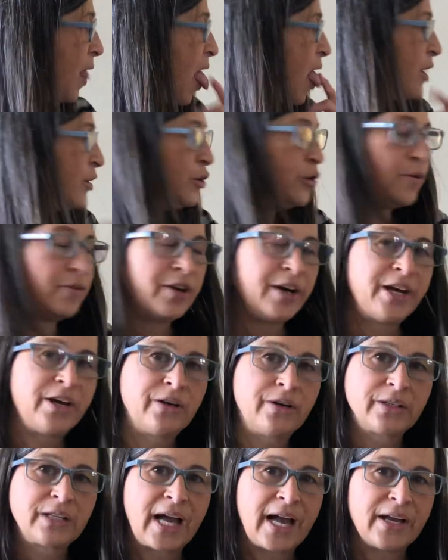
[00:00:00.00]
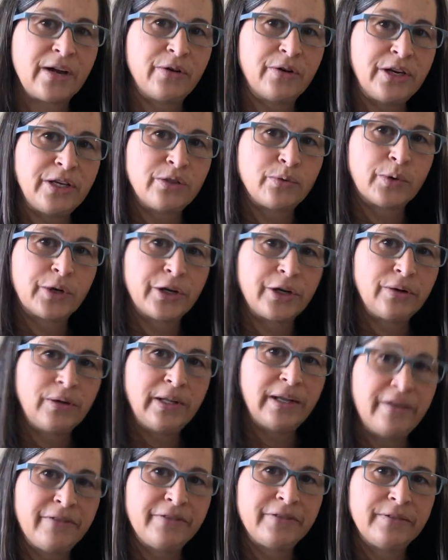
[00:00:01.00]
Do you ever hear coyotes where you
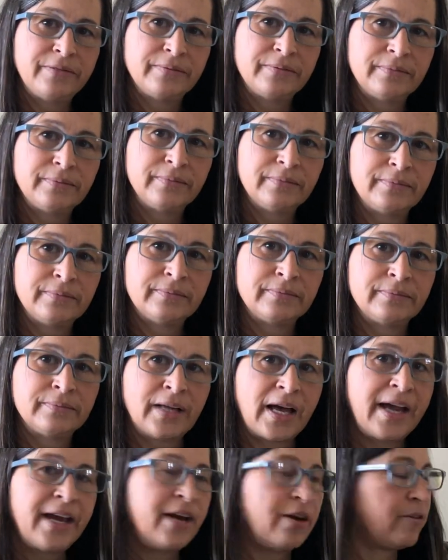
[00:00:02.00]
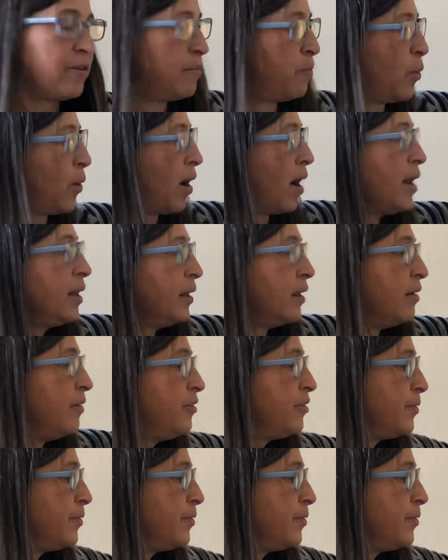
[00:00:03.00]
live? I hear them where I live.